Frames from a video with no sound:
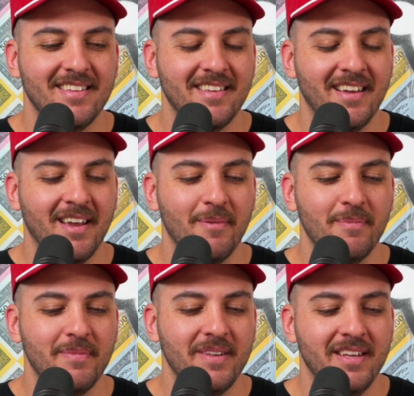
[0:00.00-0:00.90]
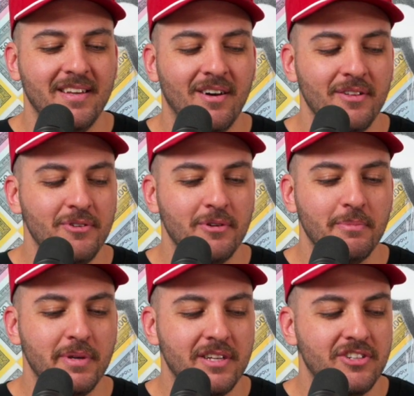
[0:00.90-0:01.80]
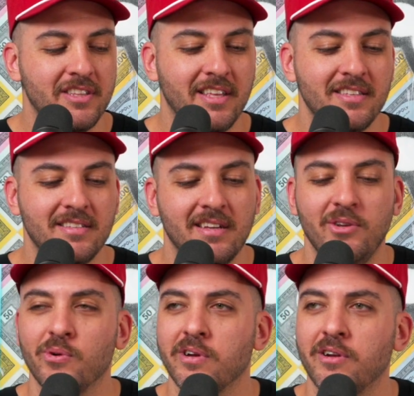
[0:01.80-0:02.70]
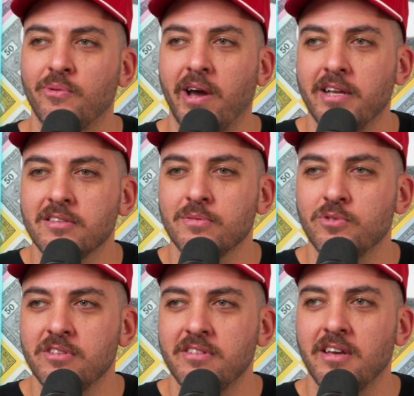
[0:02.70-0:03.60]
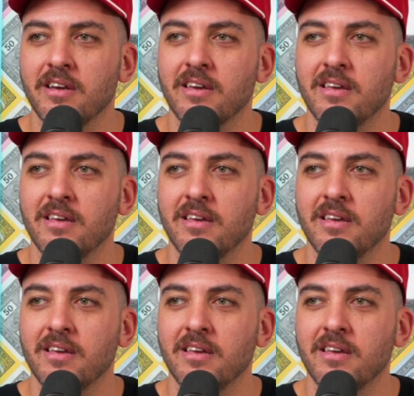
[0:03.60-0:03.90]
Damn, he called you a bitch and then said you were going to ride someone's dick.